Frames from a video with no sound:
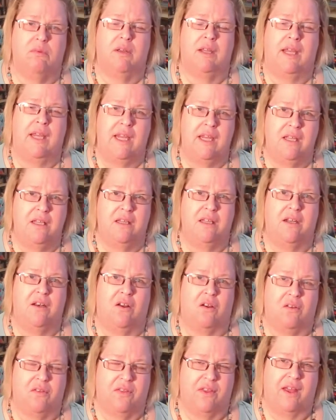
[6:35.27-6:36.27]
healing
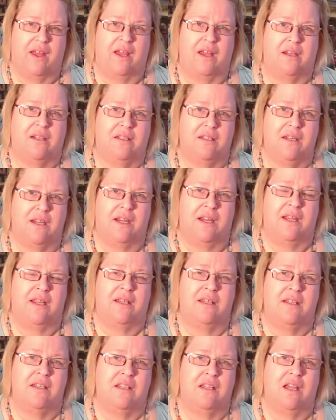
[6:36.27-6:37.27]
all that.
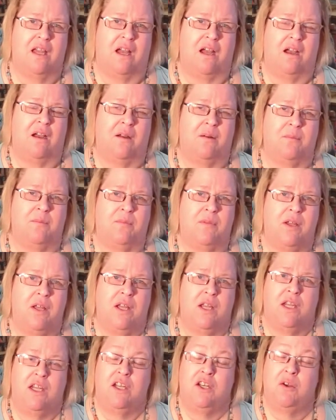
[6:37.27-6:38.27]
And,
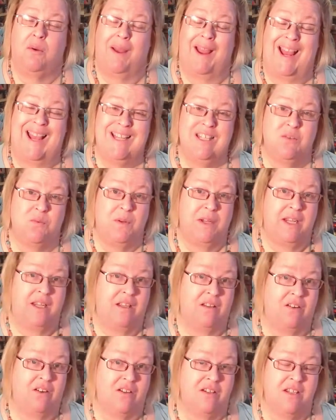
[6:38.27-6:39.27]
as we
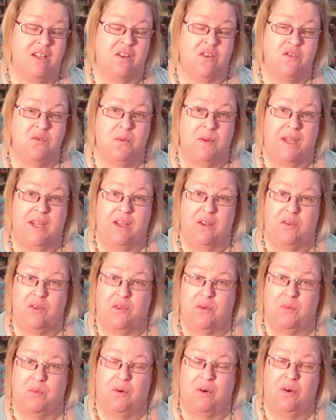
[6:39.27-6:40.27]
heal ourselves, we heal
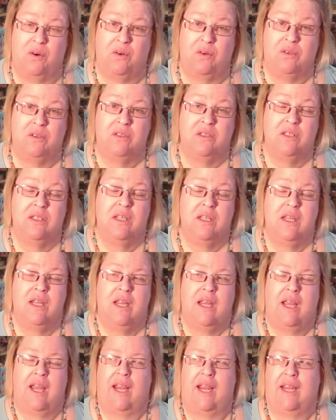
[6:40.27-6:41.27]
the world.
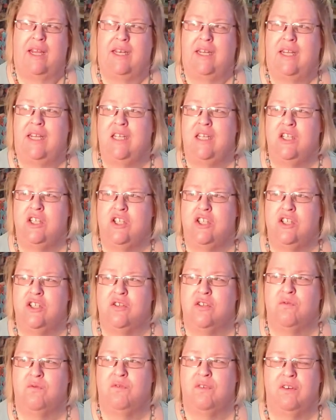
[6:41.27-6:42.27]
And he's
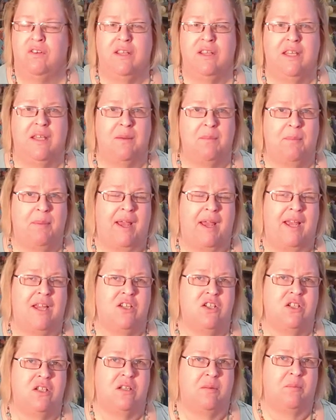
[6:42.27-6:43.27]
just a really
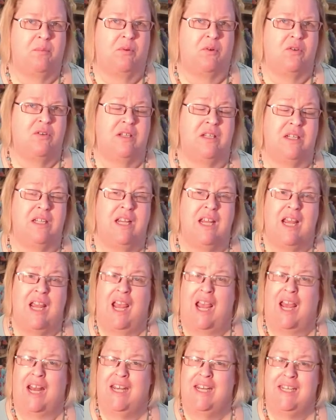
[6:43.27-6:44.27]
compassionate person.
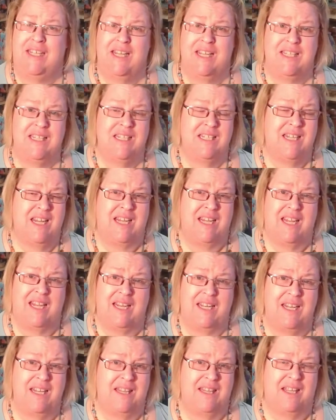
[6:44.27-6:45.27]
And he doesn't take
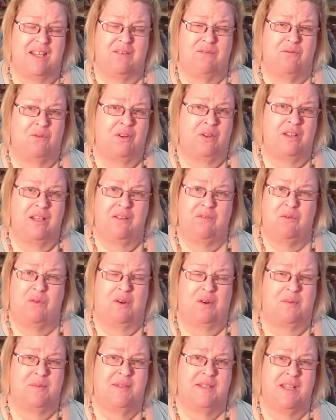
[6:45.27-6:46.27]
anything really for
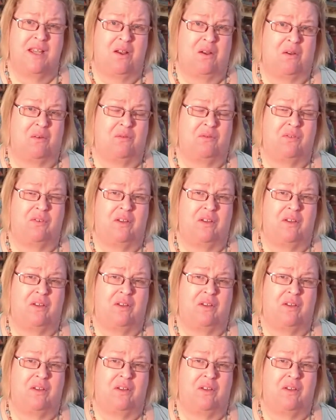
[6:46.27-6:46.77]
himself.